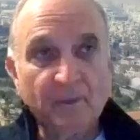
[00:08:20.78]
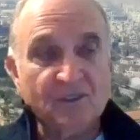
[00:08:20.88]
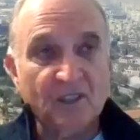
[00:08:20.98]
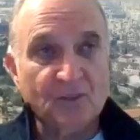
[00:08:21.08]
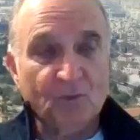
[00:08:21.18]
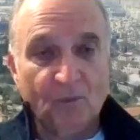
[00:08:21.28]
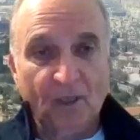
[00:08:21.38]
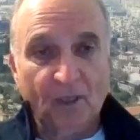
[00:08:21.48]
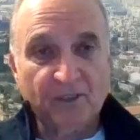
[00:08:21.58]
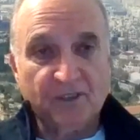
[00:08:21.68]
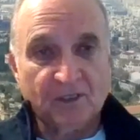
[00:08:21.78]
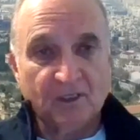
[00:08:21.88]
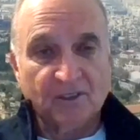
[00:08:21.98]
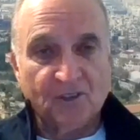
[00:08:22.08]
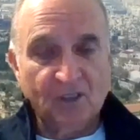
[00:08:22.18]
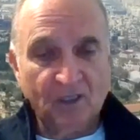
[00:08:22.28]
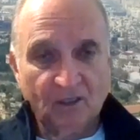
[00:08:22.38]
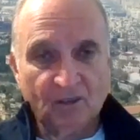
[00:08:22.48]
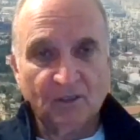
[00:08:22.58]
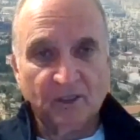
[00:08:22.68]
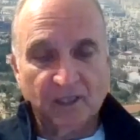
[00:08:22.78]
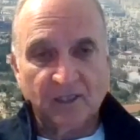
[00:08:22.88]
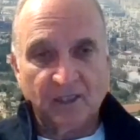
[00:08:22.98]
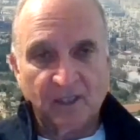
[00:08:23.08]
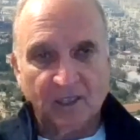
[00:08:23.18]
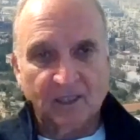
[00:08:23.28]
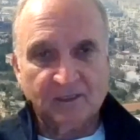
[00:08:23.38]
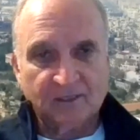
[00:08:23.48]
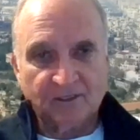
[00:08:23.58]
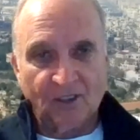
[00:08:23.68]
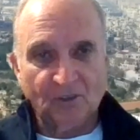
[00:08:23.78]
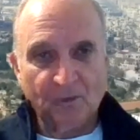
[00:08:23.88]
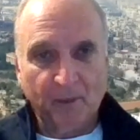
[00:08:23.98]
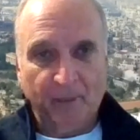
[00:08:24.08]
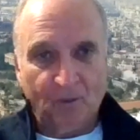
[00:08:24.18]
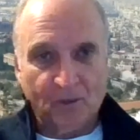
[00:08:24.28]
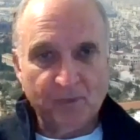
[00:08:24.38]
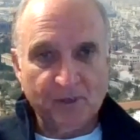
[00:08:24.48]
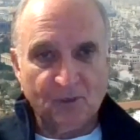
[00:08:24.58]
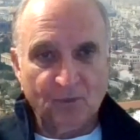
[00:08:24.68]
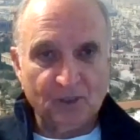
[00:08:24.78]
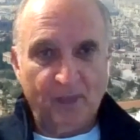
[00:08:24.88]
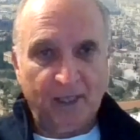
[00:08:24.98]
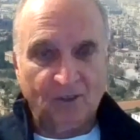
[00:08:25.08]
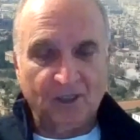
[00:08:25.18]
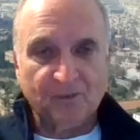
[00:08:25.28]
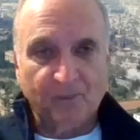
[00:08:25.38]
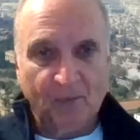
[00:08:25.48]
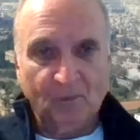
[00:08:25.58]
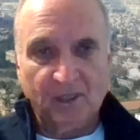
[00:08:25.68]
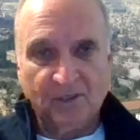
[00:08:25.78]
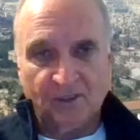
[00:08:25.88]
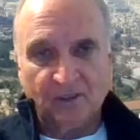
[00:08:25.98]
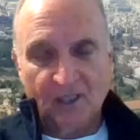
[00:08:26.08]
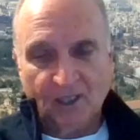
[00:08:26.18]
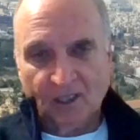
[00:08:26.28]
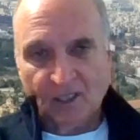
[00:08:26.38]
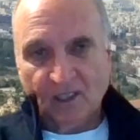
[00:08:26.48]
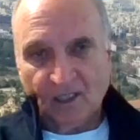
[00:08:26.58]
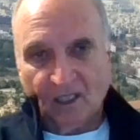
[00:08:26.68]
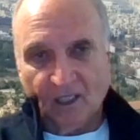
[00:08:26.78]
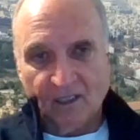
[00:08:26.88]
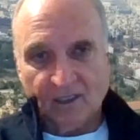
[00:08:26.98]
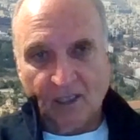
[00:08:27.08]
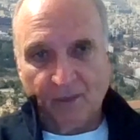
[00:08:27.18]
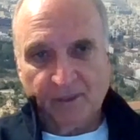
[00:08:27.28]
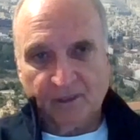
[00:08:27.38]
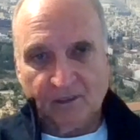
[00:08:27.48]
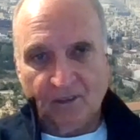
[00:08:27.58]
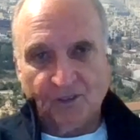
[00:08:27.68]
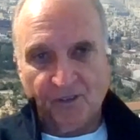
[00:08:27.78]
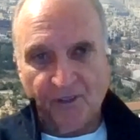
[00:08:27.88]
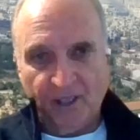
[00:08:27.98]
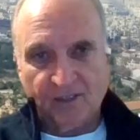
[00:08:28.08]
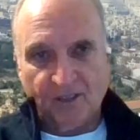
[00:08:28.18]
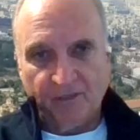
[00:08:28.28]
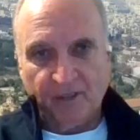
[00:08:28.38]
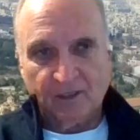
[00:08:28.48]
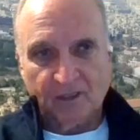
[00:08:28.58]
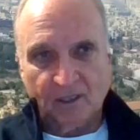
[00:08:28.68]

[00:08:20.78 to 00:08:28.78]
me just say it's a real privilege to see you and talk a little bit about Westminster. Brings back lots of memories, and coming close to Thanksgiving,